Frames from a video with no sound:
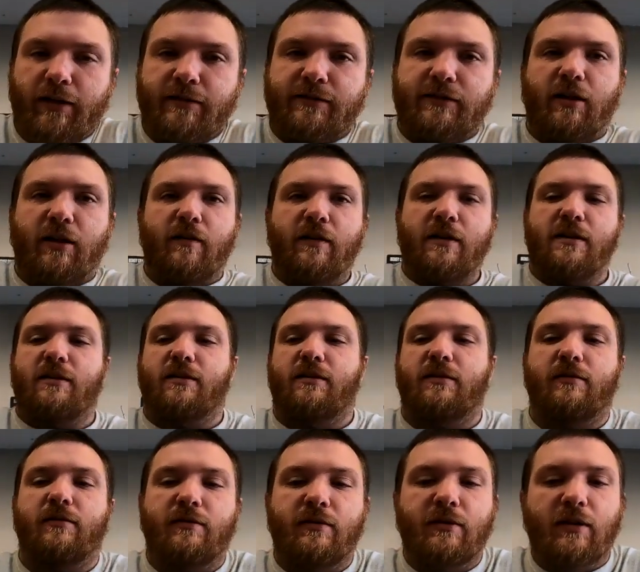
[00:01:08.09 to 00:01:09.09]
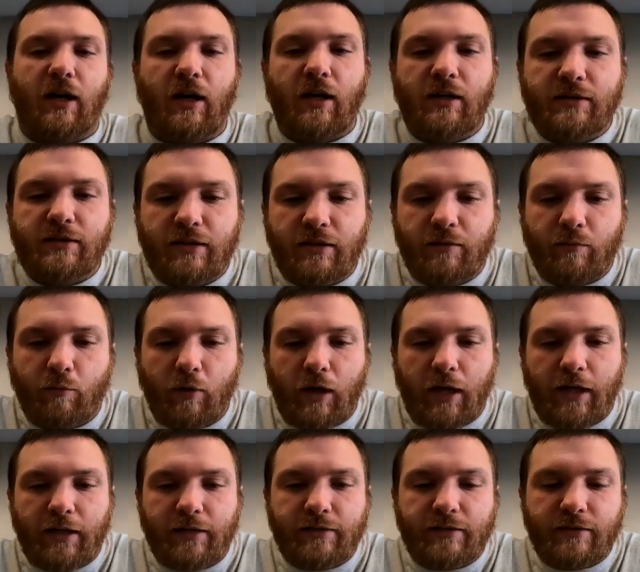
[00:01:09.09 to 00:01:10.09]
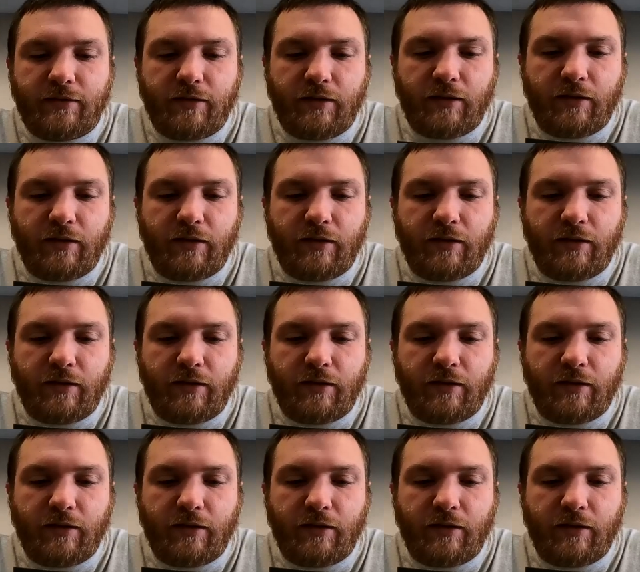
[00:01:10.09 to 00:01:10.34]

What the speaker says: Saw these tungsten weights.